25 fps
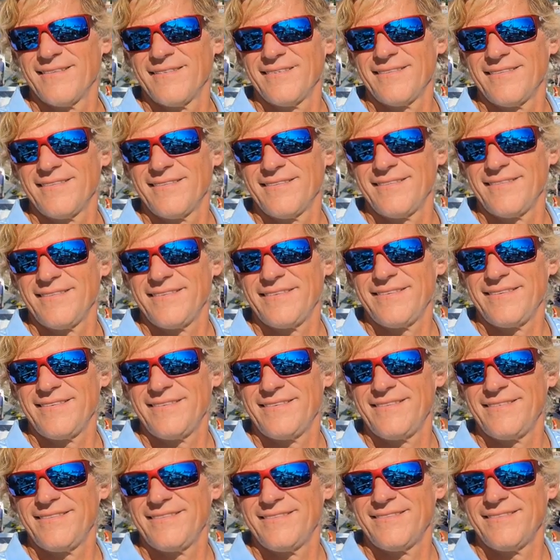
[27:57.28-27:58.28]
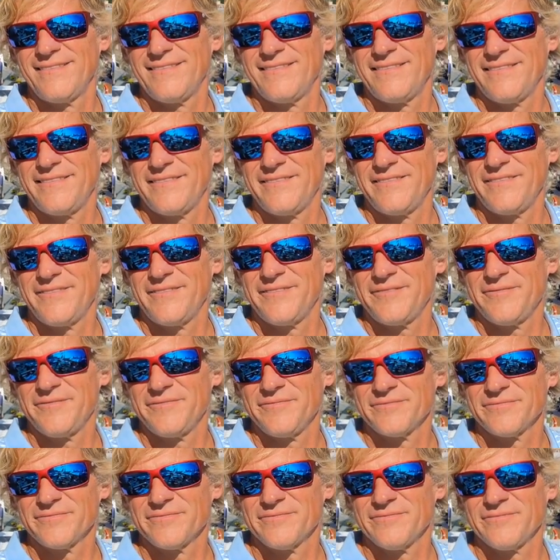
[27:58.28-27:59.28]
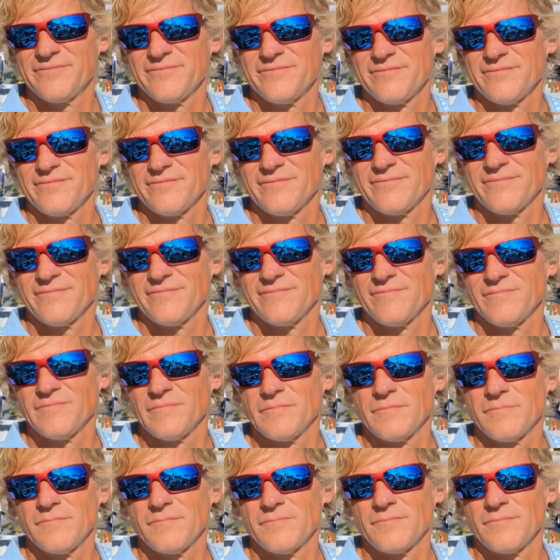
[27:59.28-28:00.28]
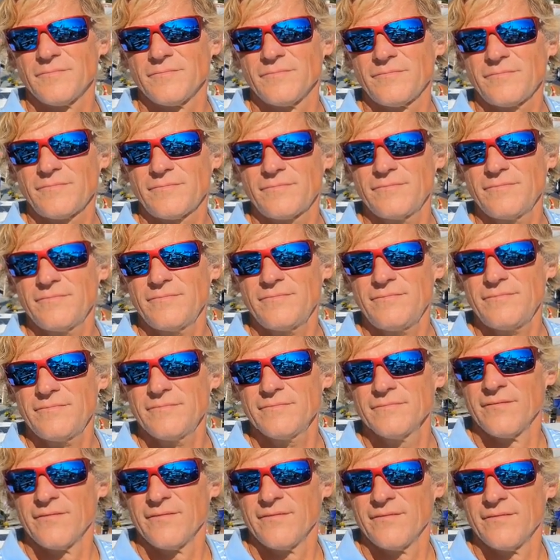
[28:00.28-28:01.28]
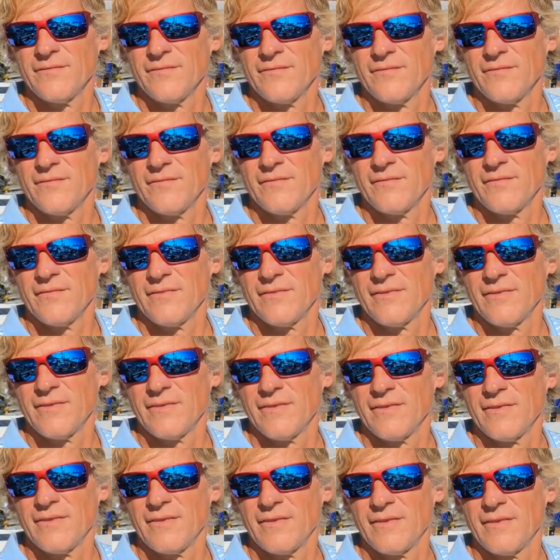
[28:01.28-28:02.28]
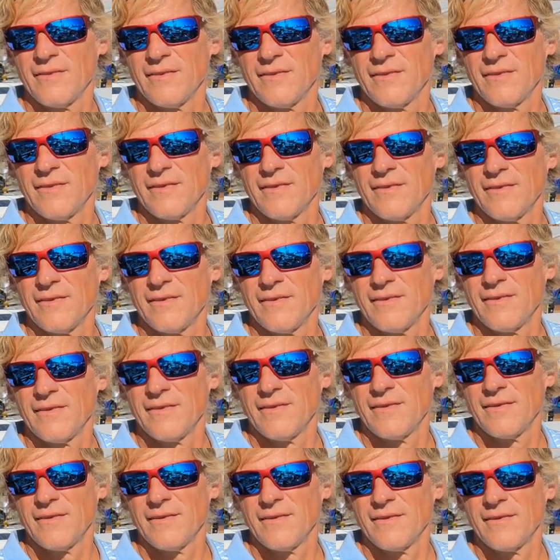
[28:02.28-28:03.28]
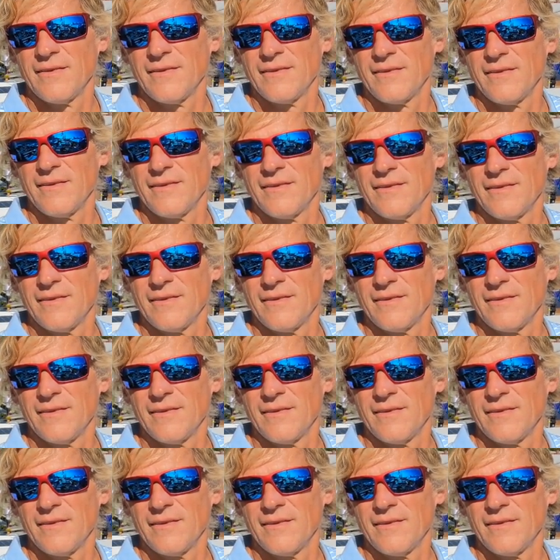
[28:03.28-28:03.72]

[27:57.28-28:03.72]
This person isn't speaking.